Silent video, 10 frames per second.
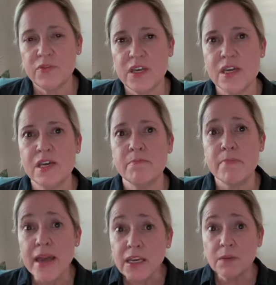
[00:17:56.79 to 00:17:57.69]
the
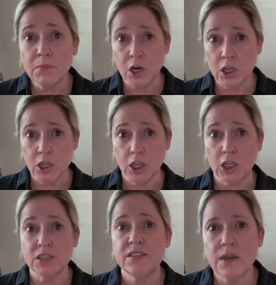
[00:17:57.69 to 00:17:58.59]
Meghan
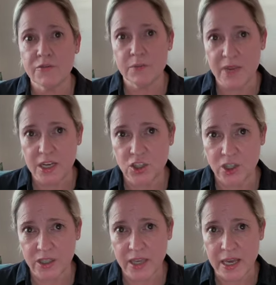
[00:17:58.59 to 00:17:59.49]
Markle
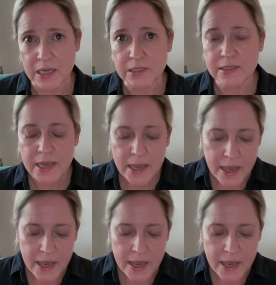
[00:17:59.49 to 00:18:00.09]
defamation case.